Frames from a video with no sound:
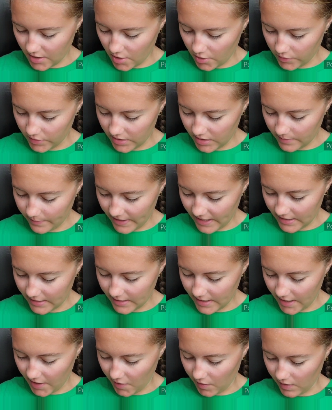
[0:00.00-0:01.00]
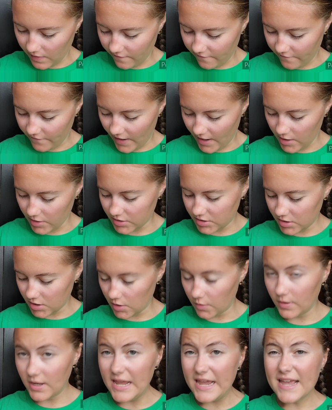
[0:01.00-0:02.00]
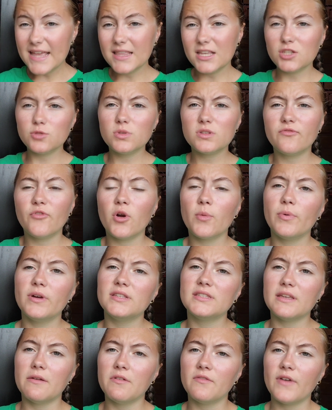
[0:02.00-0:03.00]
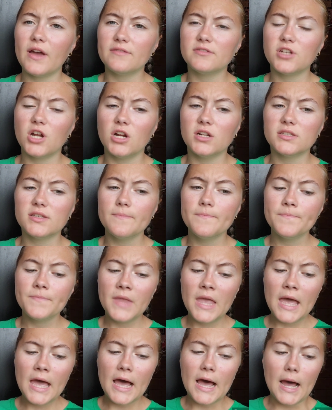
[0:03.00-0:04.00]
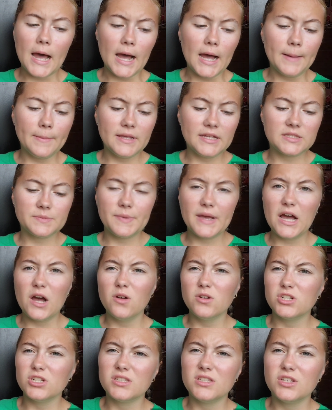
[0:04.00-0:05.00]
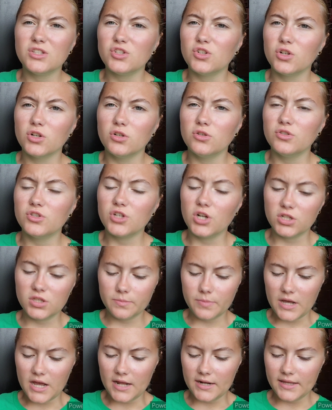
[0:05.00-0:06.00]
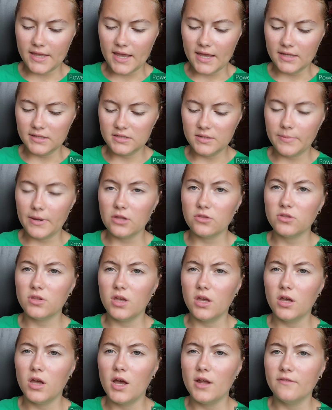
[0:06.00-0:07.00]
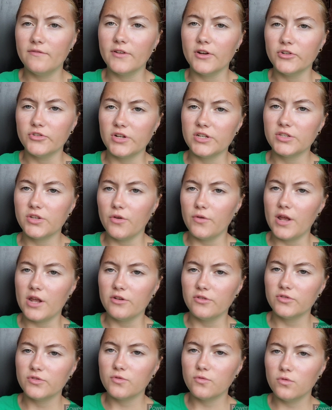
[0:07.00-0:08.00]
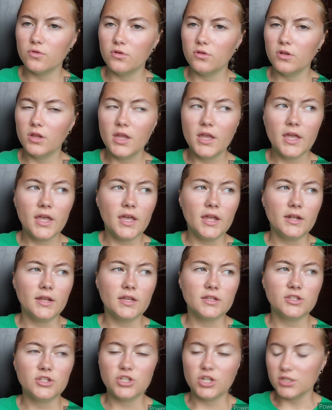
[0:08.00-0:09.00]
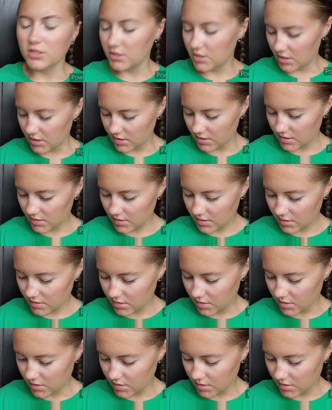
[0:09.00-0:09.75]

Coded by Carrie Firestone. This was 4.75 stars. Um, it's about just this girl who starts a podcast about the unfair dress code at her school and gets justice.